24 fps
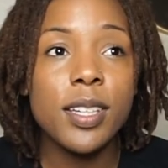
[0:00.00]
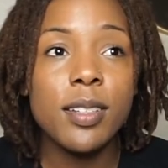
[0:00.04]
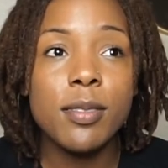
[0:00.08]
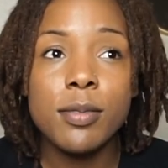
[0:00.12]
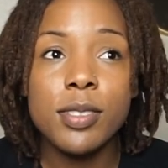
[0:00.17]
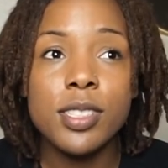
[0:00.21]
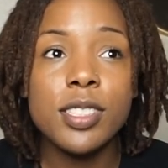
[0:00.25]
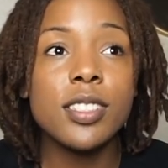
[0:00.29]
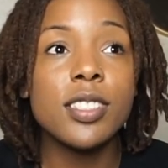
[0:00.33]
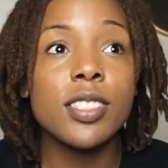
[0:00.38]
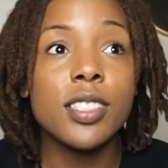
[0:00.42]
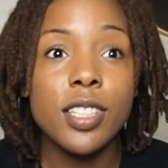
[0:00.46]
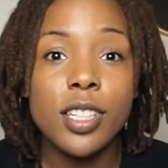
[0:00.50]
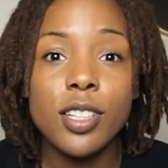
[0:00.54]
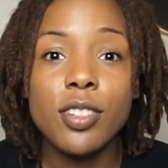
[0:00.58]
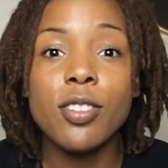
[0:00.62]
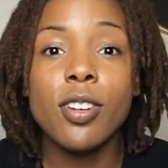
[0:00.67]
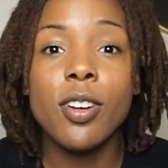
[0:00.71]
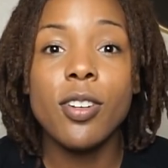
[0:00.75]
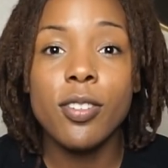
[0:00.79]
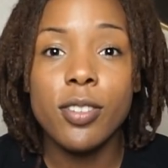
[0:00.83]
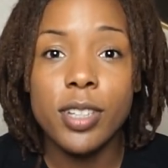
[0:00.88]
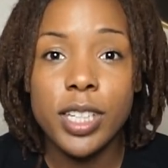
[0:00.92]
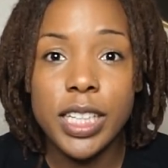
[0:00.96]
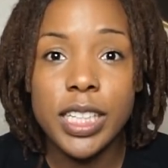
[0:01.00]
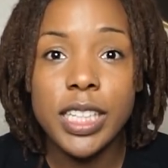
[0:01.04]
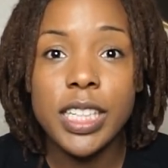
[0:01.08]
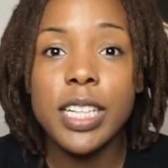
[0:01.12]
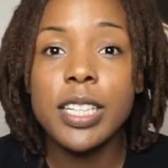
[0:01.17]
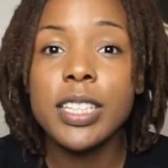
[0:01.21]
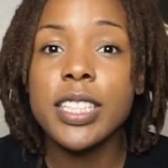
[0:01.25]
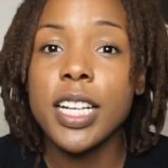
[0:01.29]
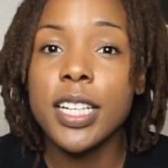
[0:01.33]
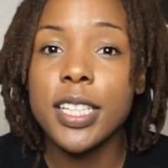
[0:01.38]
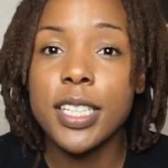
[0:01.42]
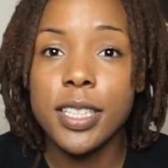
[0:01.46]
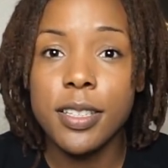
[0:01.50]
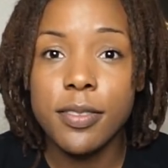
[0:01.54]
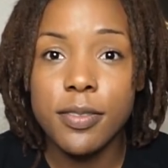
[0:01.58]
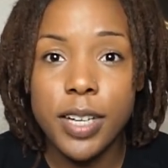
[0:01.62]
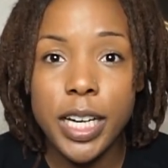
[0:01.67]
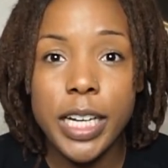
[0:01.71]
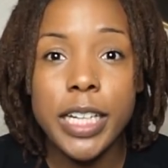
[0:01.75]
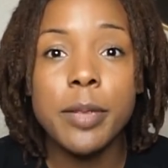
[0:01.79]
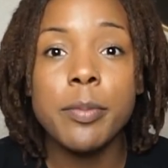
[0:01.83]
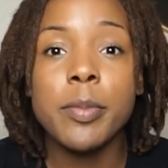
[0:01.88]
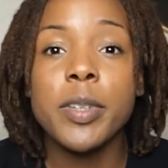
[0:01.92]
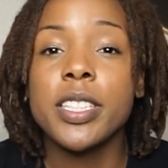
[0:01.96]
it was growing, taking the
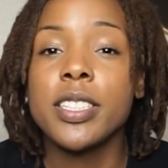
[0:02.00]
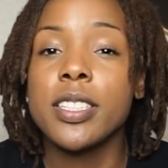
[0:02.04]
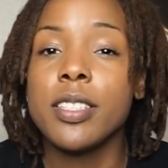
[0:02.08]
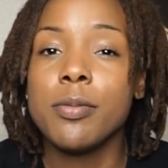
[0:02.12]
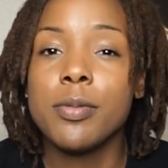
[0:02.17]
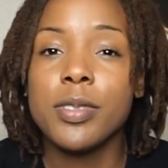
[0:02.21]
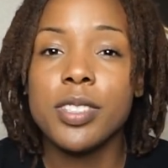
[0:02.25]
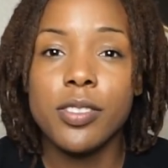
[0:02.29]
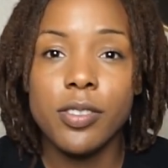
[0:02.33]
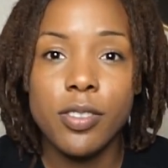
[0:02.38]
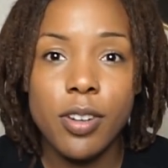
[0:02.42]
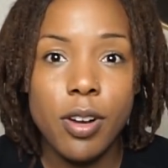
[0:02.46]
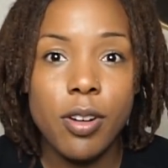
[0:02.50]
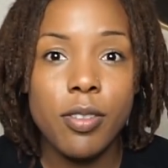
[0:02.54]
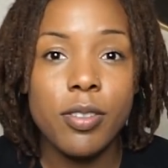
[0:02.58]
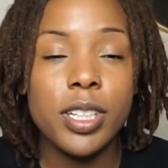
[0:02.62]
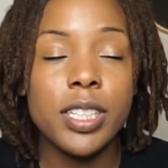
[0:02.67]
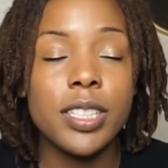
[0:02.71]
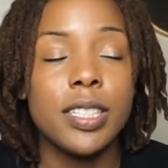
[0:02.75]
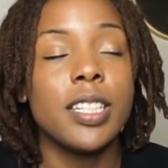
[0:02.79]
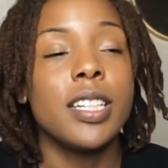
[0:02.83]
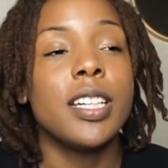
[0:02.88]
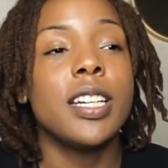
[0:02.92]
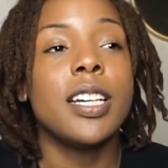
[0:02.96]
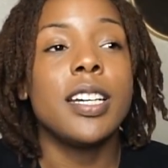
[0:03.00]
vitamins, it was growing.